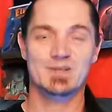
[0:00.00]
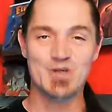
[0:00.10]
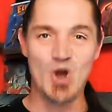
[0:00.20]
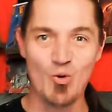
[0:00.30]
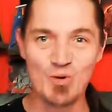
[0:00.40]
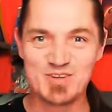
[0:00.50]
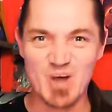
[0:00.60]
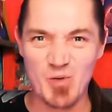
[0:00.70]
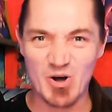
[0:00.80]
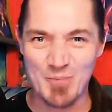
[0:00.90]
Yo, what's
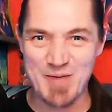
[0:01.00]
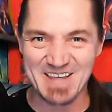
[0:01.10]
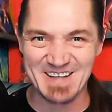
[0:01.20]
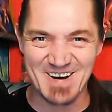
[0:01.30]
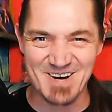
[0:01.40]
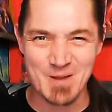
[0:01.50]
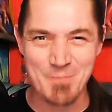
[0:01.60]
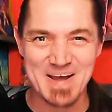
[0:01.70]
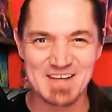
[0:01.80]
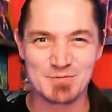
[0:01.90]
up? Welcome back to the Haunted
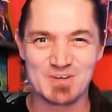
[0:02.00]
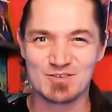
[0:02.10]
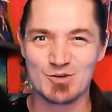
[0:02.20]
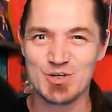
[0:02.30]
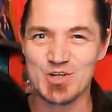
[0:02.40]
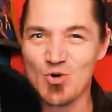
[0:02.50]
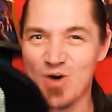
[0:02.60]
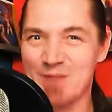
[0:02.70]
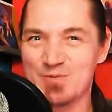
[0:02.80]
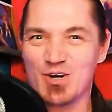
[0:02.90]
Basement Studio.
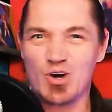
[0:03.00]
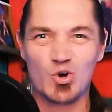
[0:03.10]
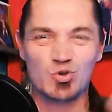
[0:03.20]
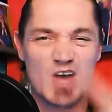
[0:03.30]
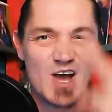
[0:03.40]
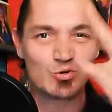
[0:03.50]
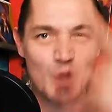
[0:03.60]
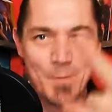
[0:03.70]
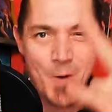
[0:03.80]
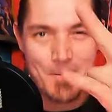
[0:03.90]
I'm your host,
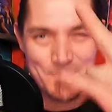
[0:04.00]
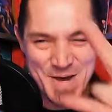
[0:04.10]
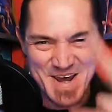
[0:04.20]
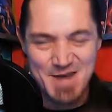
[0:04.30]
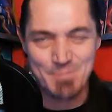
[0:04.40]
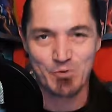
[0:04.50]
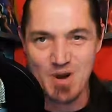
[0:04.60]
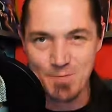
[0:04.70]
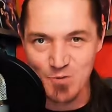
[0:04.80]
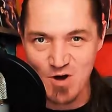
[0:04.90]
Triple B,
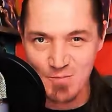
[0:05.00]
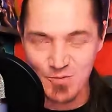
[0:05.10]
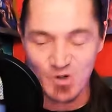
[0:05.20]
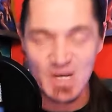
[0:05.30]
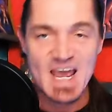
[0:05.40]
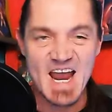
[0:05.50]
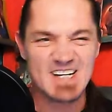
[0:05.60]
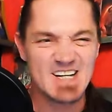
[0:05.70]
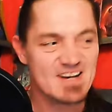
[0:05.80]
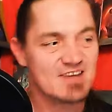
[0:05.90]
Brent Bromberg.
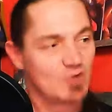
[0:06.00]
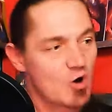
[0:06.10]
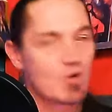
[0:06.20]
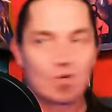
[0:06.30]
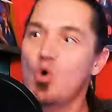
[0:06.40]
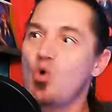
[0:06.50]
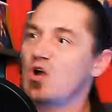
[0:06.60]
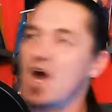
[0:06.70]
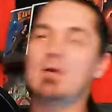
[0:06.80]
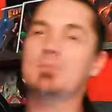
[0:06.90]
And in this hardcore
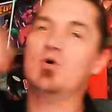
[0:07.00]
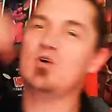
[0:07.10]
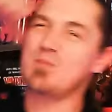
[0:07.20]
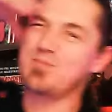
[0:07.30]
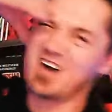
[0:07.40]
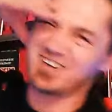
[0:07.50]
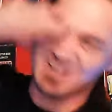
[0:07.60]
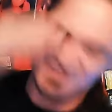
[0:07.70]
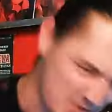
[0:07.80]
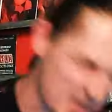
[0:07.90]
comic book
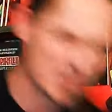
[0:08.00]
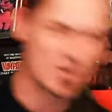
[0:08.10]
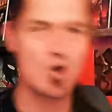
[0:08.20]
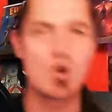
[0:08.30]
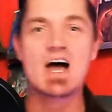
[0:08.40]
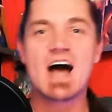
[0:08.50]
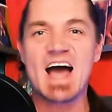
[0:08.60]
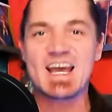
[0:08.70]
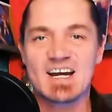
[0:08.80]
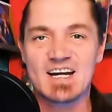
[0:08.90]
unboxing video,
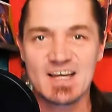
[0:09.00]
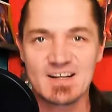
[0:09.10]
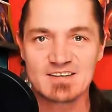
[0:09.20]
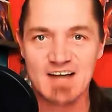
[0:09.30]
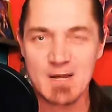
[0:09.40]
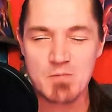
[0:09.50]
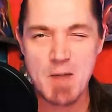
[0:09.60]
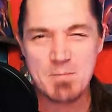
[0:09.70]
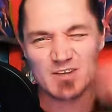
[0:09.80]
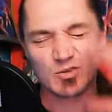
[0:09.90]
I got another
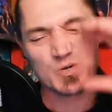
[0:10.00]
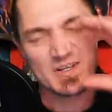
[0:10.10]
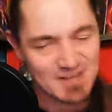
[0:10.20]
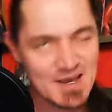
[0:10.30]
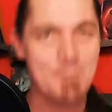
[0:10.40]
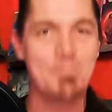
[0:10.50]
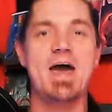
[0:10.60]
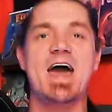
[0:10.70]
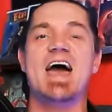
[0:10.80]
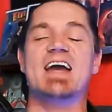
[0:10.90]
Dynamite Mystery 10
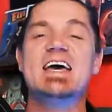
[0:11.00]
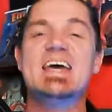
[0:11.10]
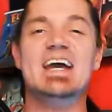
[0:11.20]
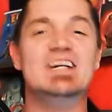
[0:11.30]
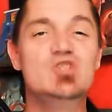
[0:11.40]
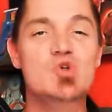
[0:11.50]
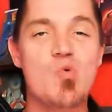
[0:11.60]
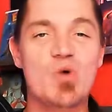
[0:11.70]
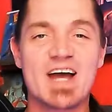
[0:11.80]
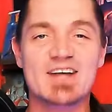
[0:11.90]
pack. And you know
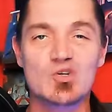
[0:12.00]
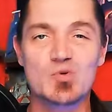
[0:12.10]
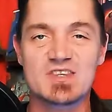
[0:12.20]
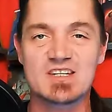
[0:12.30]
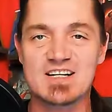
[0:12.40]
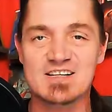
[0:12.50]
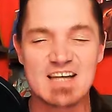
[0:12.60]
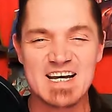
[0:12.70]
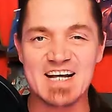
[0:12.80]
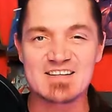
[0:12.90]
what I do with these?
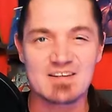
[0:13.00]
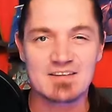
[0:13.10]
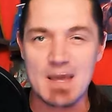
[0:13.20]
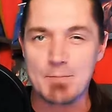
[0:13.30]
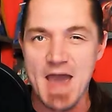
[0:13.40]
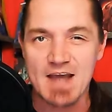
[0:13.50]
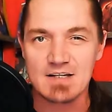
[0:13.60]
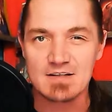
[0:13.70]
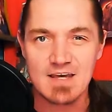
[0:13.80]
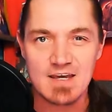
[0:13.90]
It's just like back in
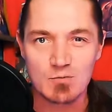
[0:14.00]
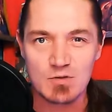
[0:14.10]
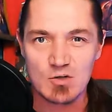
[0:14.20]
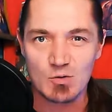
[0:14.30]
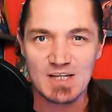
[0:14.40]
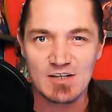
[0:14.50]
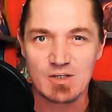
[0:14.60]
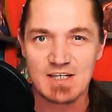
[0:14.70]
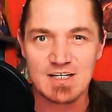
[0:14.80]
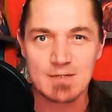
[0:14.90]
the day when you were a little
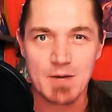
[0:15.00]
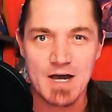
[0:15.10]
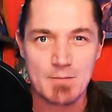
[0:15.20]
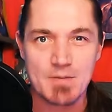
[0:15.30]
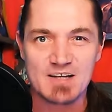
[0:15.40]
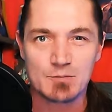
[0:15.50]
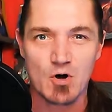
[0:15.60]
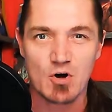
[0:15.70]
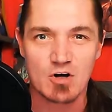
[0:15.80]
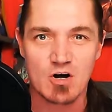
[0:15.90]
kid buying
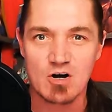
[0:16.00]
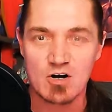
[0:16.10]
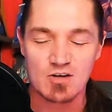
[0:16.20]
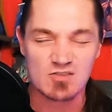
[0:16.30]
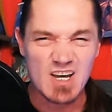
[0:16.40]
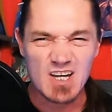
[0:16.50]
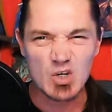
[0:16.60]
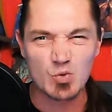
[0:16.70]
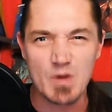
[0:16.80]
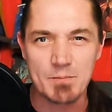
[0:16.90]
baseball cards.
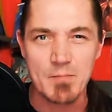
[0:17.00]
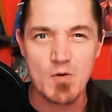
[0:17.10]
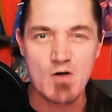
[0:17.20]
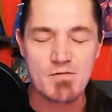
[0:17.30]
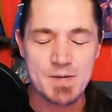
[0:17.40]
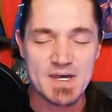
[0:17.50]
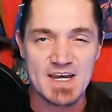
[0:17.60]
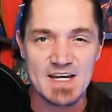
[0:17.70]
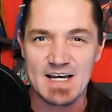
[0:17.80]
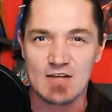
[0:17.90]
You rip them open
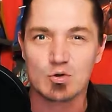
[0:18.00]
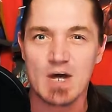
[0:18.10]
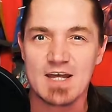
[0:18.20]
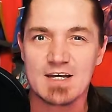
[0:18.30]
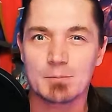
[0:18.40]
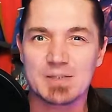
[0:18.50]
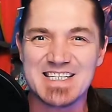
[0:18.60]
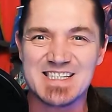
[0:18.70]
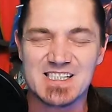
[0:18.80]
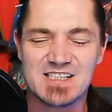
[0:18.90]
and try to complete
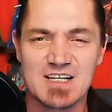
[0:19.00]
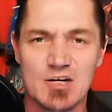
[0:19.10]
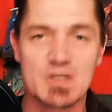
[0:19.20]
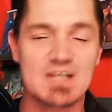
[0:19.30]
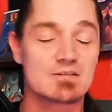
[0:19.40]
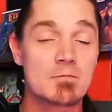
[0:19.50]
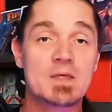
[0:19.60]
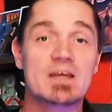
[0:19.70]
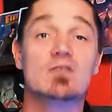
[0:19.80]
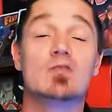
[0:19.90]
the series.
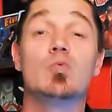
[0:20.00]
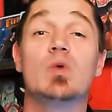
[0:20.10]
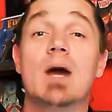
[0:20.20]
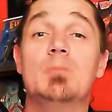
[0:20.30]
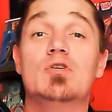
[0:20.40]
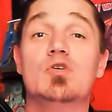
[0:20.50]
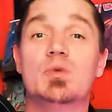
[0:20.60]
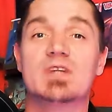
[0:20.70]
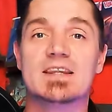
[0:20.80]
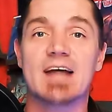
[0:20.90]
This is what I'm doing
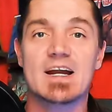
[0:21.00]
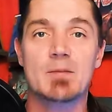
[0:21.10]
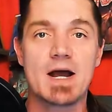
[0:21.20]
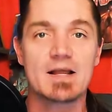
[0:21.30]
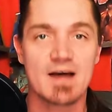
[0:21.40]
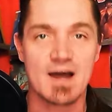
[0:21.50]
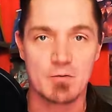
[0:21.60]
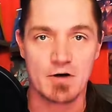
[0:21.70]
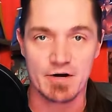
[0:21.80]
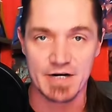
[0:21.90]
with the Dynamite
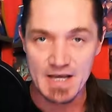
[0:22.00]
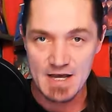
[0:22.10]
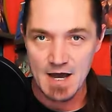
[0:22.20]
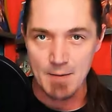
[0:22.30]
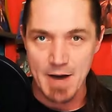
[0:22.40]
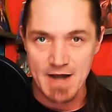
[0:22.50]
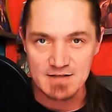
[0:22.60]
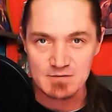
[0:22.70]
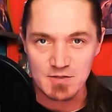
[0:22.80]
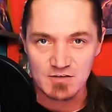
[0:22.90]
Library. I buy
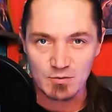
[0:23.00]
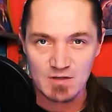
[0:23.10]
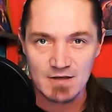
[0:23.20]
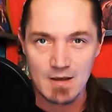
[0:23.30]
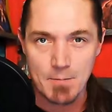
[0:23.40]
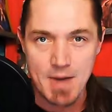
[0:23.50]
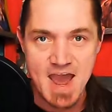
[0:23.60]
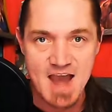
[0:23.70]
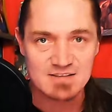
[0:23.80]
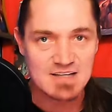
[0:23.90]
these Mystery 10
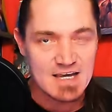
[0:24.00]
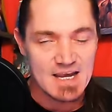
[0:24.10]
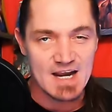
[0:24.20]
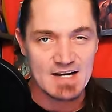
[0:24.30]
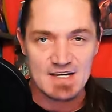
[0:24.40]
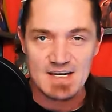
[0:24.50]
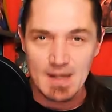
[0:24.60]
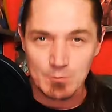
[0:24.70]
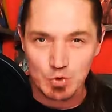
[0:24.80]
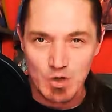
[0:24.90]
packs, and then
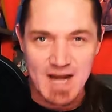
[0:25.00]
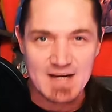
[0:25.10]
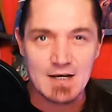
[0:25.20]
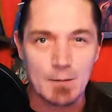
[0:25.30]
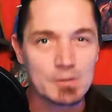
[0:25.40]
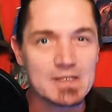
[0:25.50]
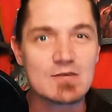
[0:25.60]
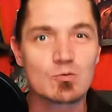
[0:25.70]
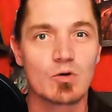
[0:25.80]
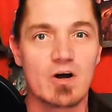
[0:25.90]
I'm trying to complete
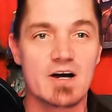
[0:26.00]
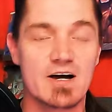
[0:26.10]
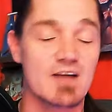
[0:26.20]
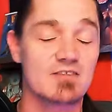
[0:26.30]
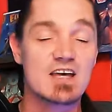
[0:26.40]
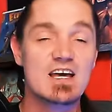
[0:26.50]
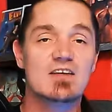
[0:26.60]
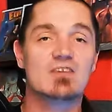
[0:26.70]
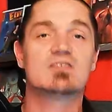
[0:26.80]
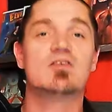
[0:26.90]
runs.
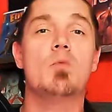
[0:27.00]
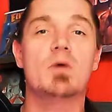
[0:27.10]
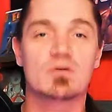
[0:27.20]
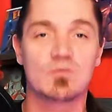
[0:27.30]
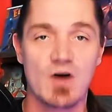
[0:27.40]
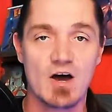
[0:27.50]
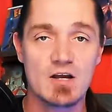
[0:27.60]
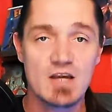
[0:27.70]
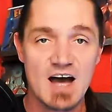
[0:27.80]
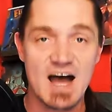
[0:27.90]
It's so much
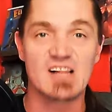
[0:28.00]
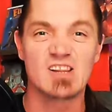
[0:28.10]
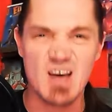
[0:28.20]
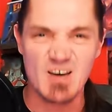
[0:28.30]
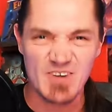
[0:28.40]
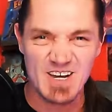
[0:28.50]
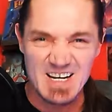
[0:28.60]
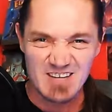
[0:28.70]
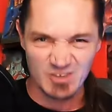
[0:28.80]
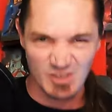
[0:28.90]
fun. I love it.
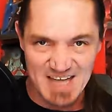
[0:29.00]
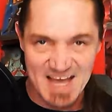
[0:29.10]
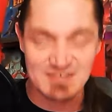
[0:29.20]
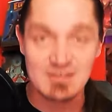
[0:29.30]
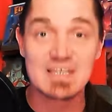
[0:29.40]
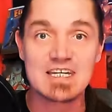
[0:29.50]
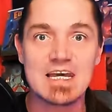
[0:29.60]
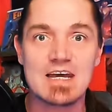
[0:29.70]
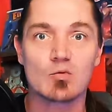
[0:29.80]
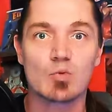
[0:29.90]
So let's
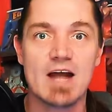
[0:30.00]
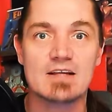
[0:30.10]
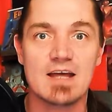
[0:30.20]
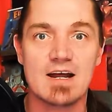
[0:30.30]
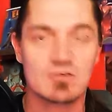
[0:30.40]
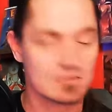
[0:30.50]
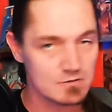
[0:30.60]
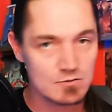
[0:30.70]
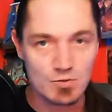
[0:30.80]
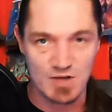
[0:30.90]
get right down
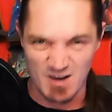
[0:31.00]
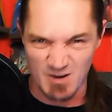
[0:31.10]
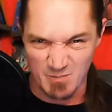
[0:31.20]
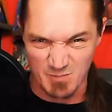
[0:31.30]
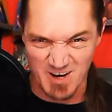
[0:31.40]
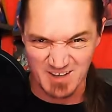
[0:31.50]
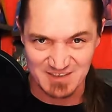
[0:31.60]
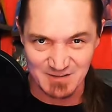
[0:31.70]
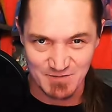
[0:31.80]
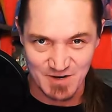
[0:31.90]
to the
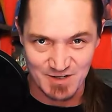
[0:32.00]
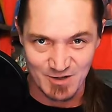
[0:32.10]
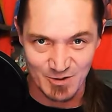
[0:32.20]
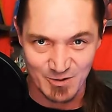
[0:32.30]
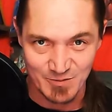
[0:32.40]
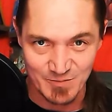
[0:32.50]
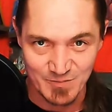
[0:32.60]
unboxing video.